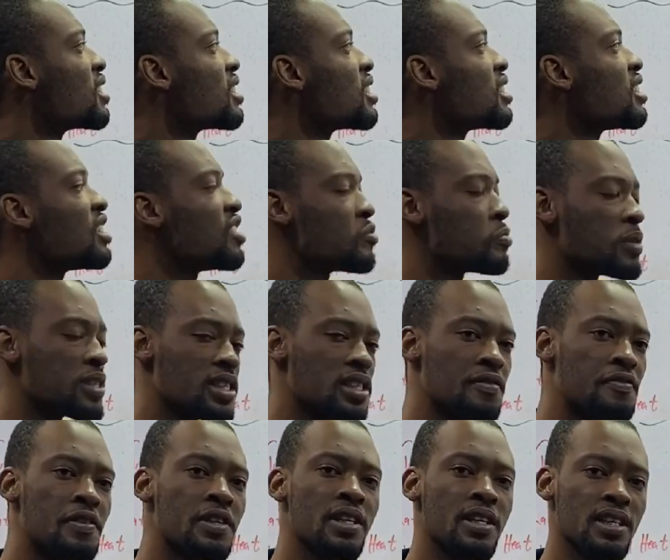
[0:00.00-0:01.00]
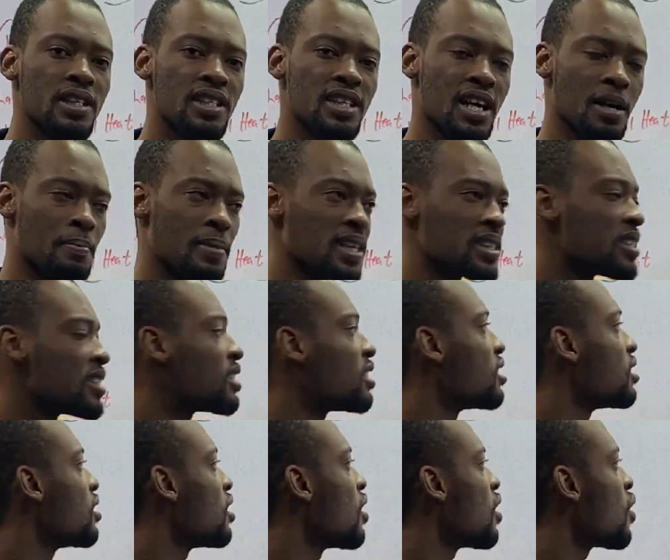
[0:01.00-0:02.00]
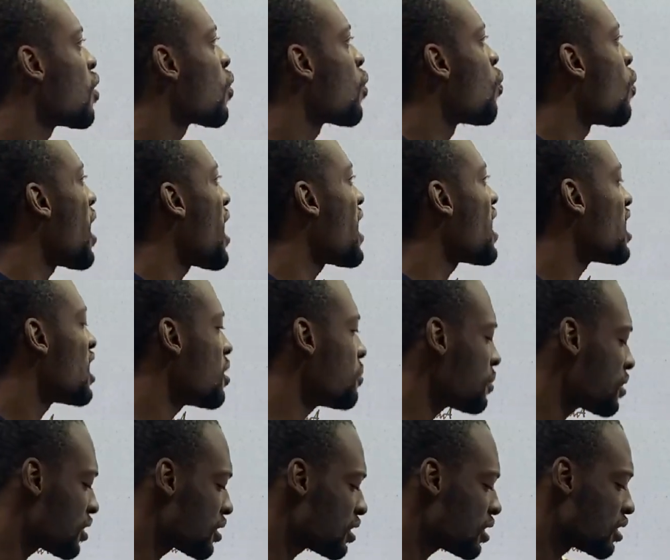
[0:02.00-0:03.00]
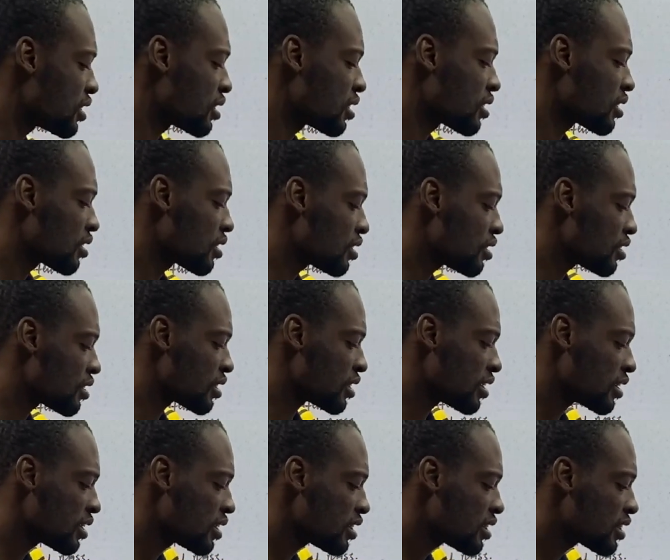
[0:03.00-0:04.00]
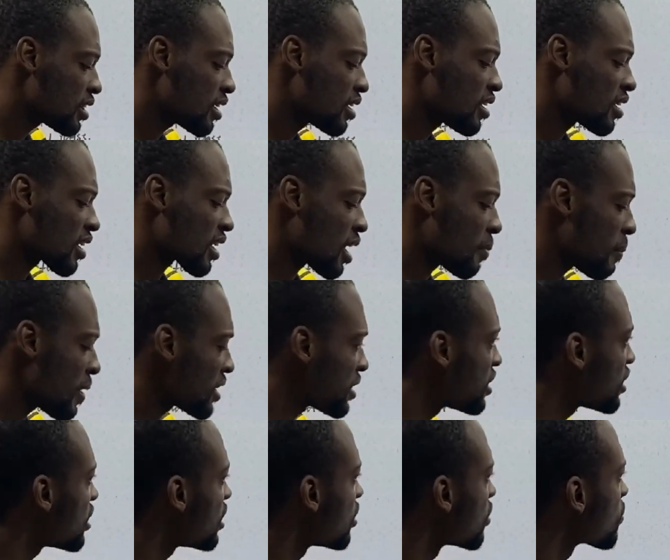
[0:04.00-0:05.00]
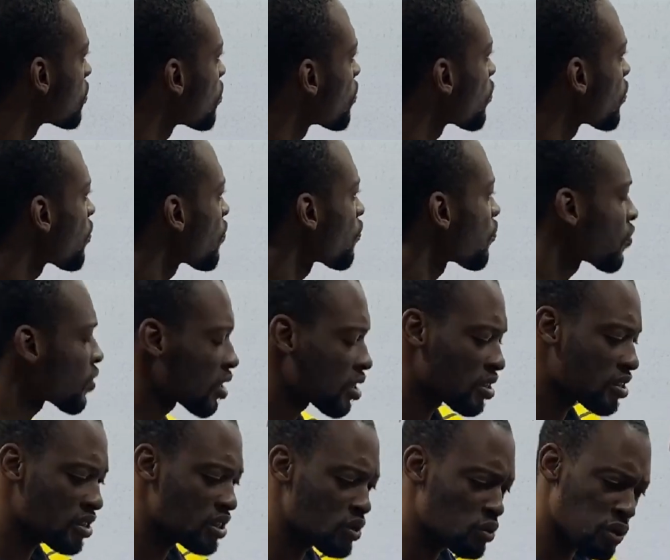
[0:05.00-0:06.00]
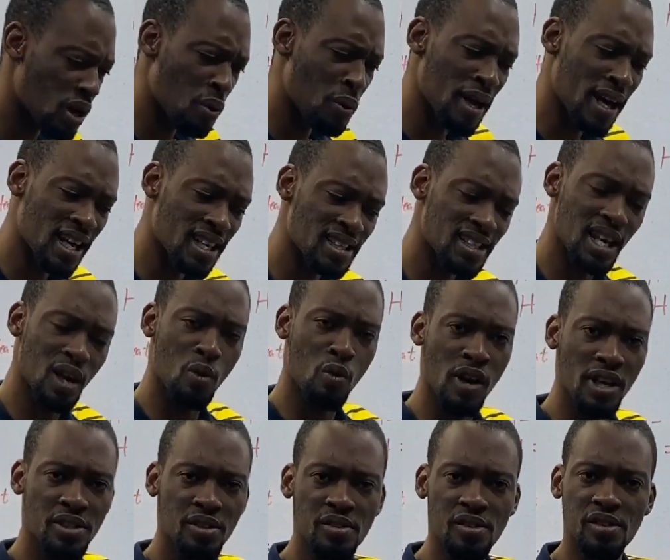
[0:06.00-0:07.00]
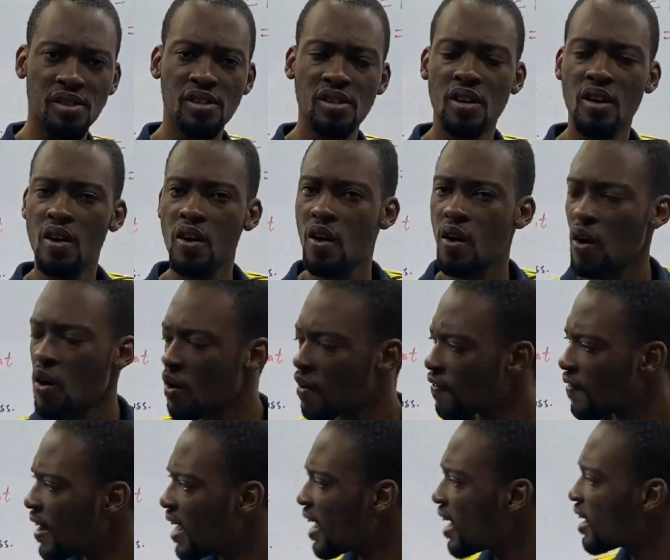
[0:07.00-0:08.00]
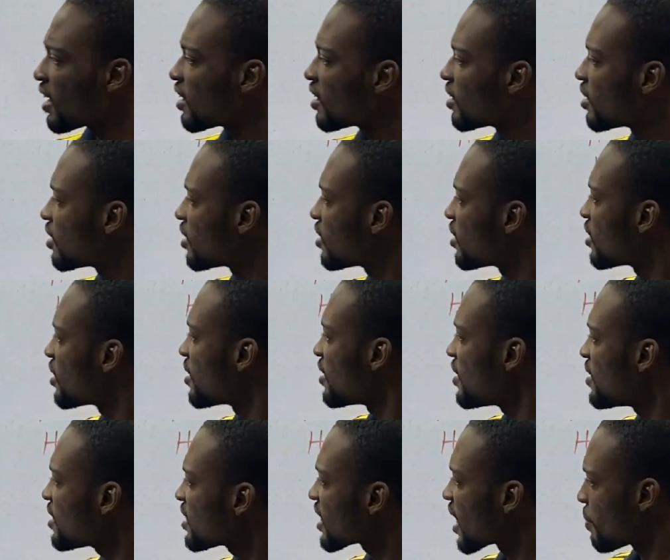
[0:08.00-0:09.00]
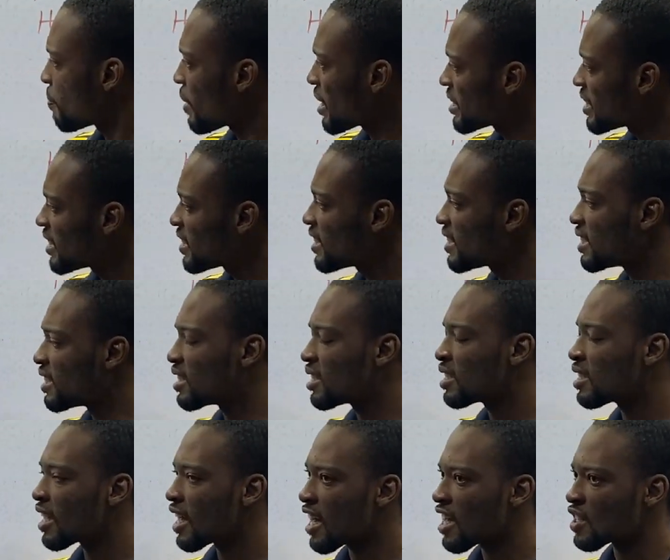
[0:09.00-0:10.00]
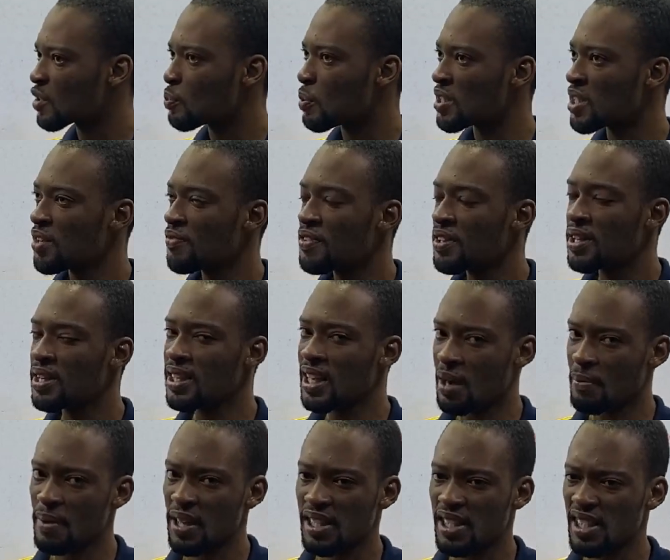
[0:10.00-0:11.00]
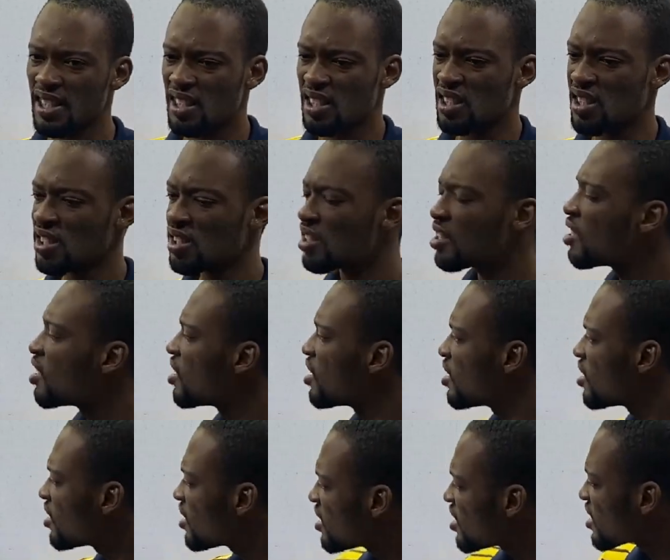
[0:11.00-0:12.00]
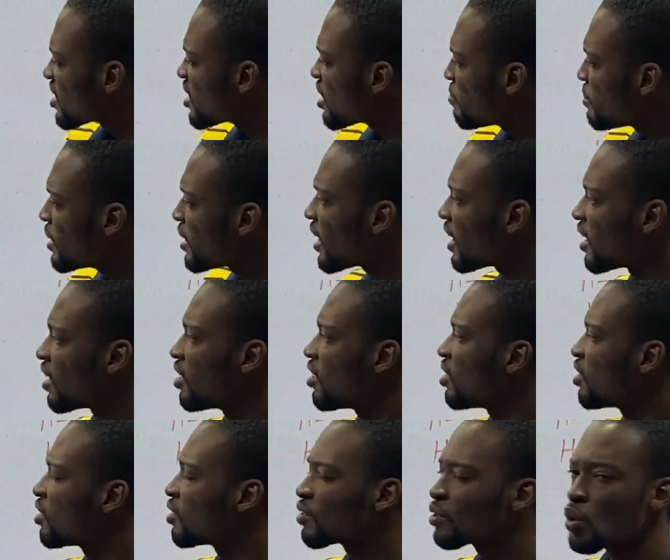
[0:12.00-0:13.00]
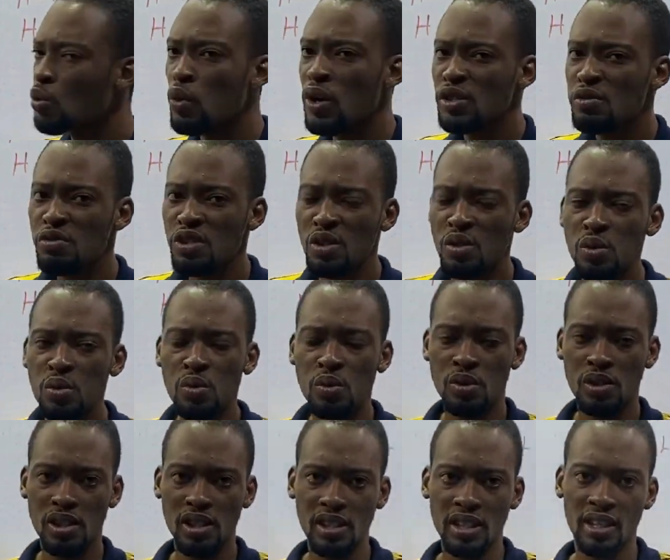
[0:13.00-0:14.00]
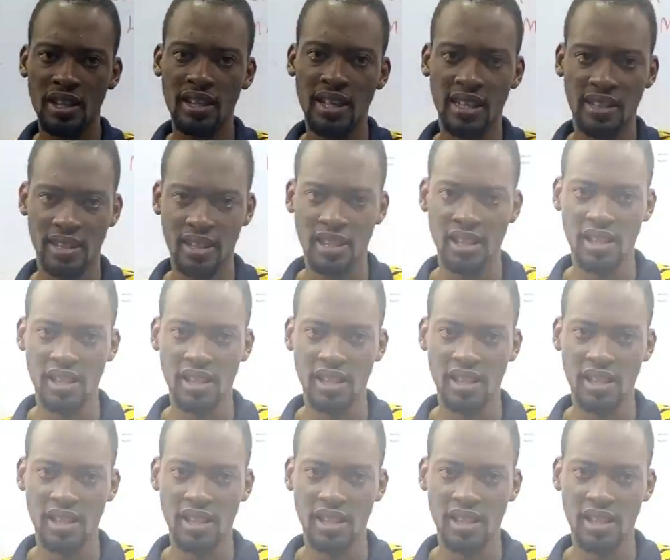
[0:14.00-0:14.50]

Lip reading: is specific heat capacity, while MC is heat capacity. The way we answer questions under heat capacity and specific heat capacity is similar to what we do in latent